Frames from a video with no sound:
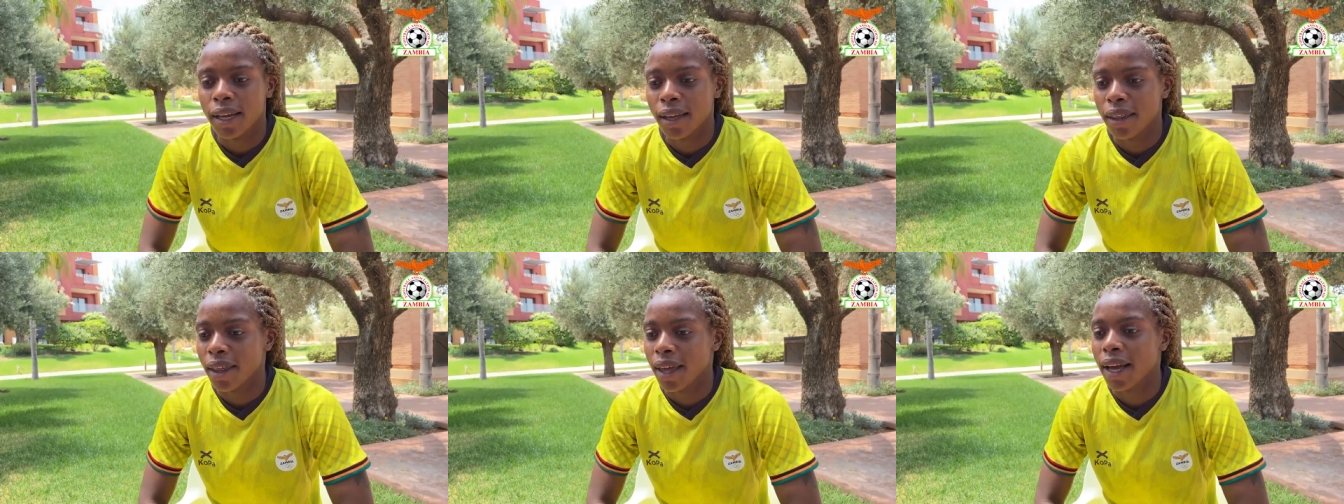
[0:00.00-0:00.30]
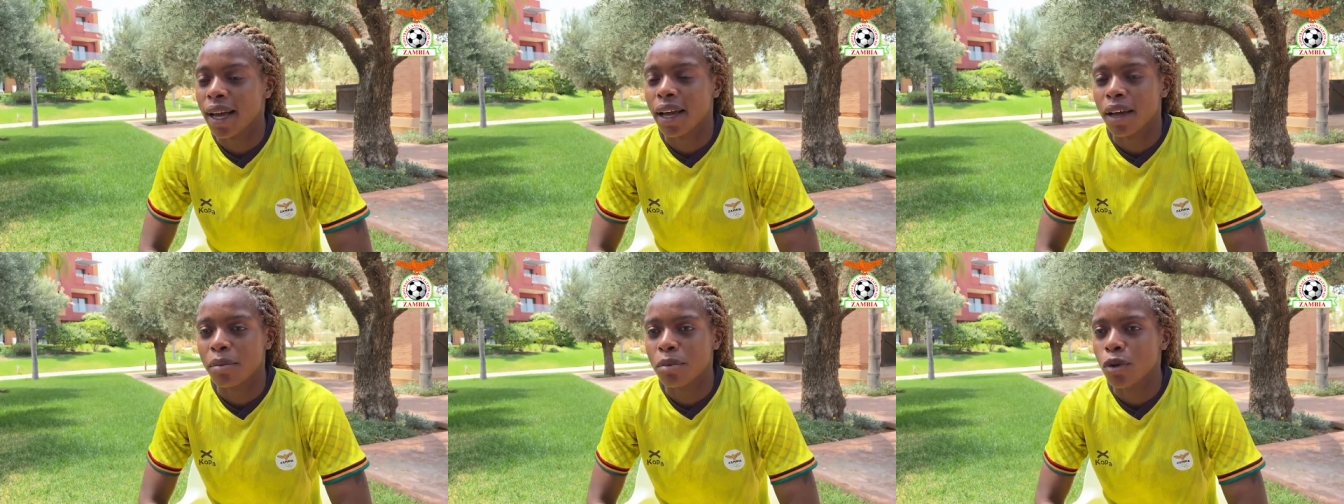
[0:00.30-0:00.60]
they are
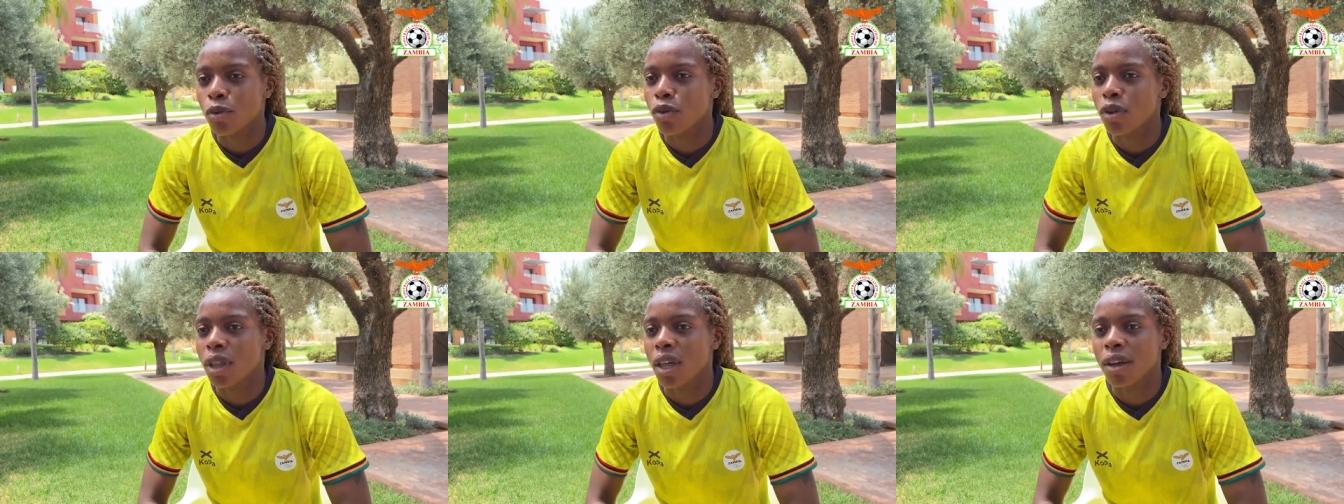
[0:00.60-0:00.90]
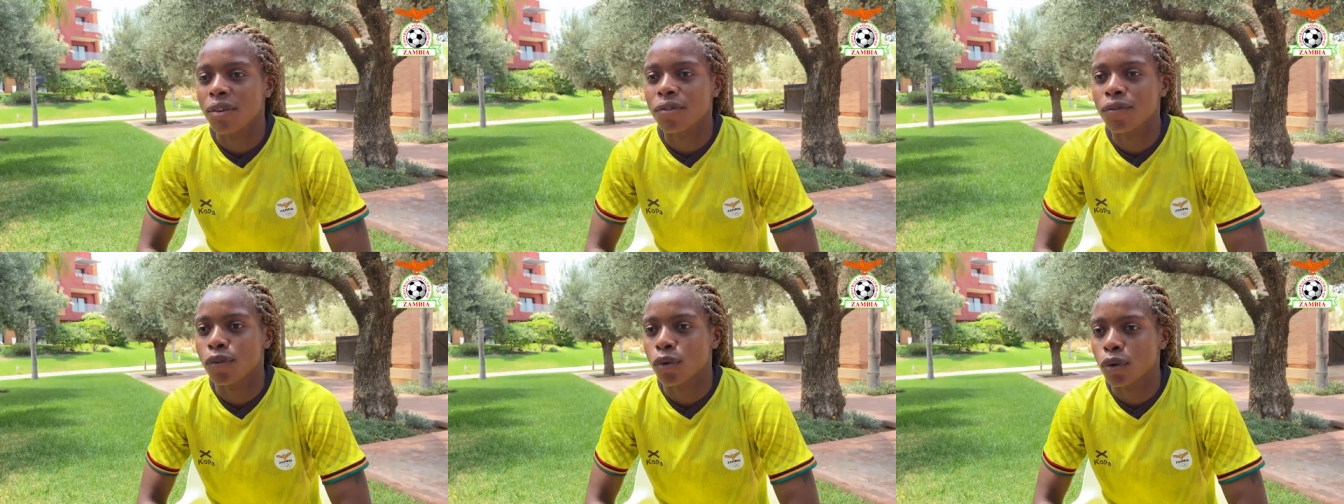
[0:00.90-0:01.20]
coming with
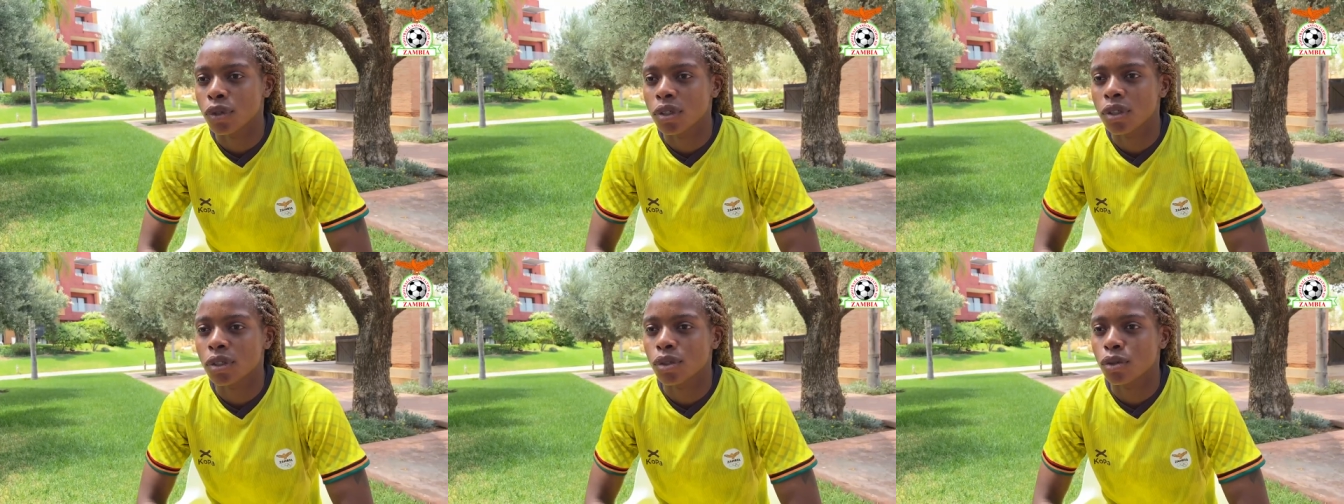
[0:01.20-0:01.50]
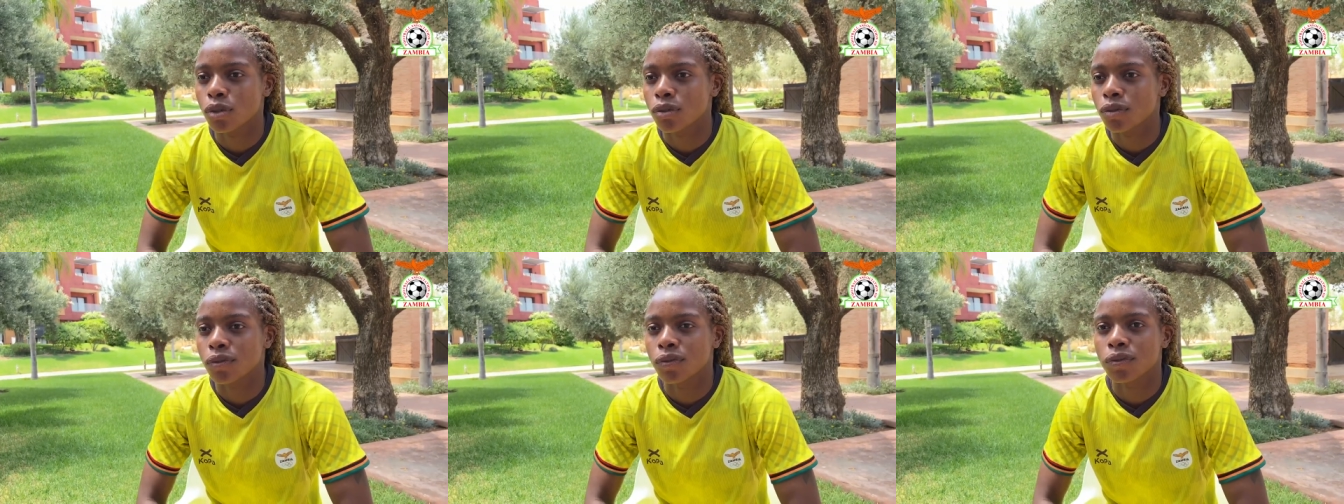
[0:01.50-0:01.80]
that force
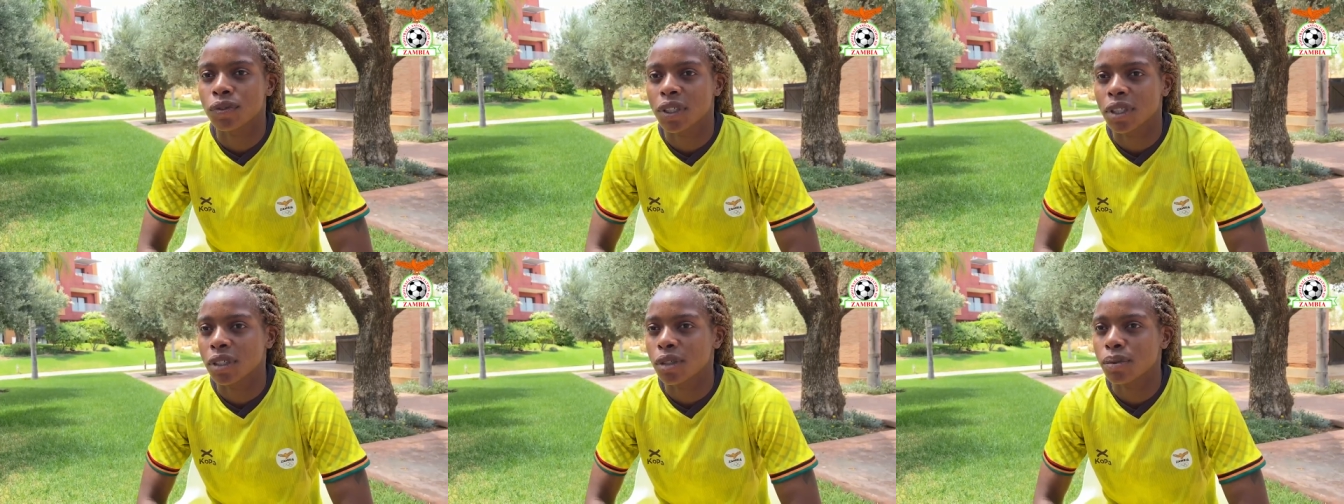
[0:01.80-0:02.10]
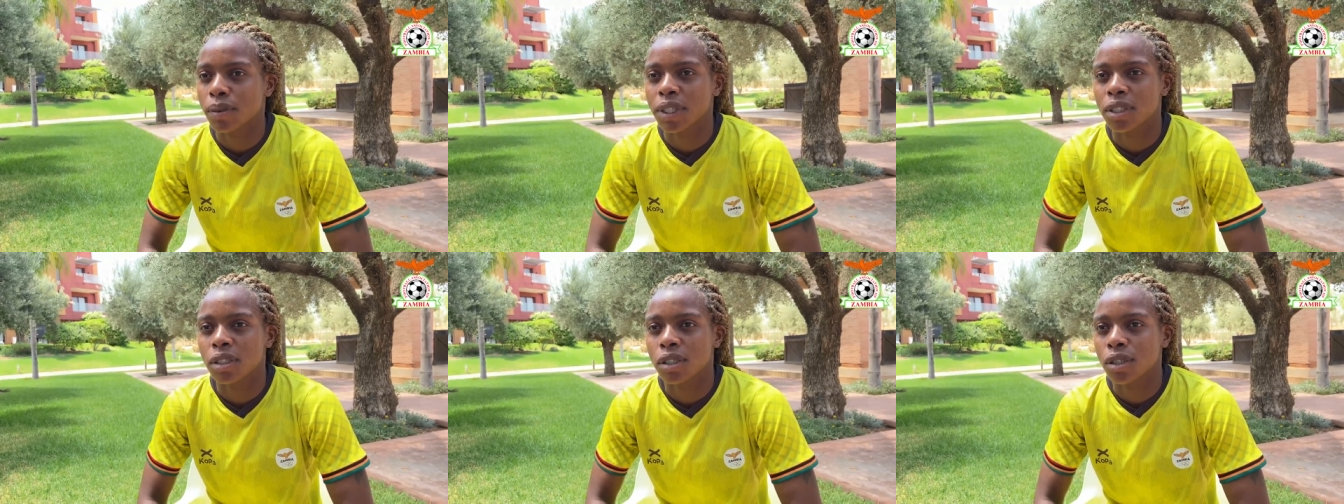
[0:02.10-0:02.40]
of just
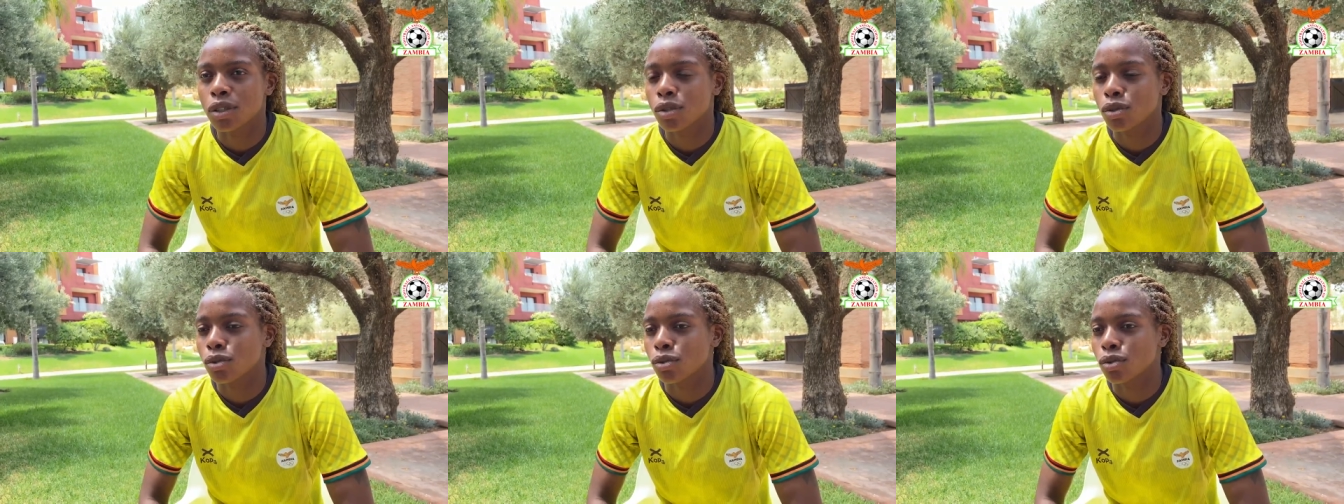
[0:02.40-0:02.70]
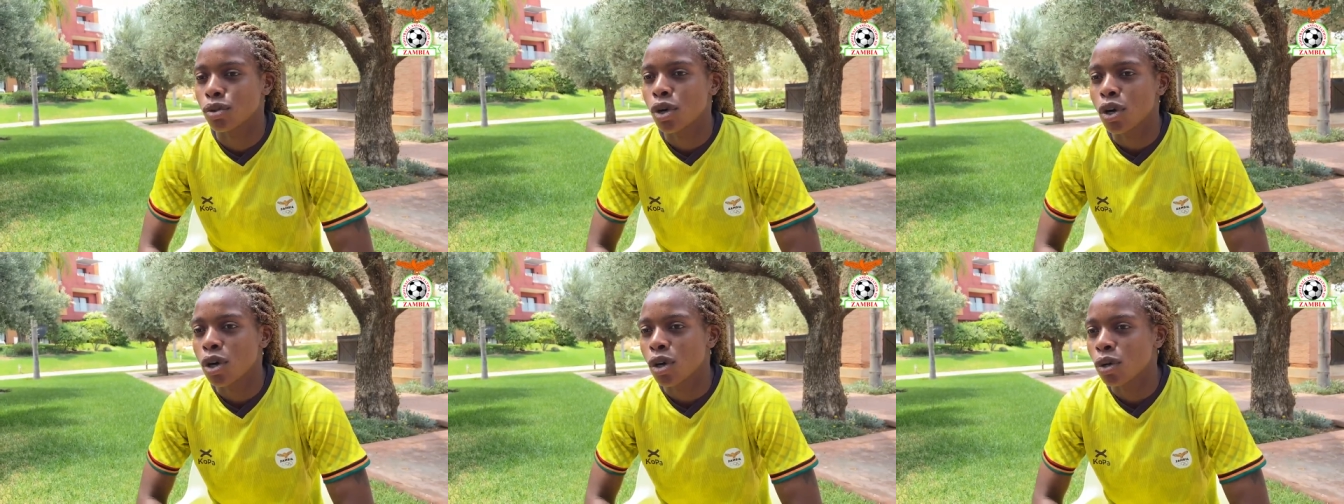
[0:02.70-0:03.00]
wanting to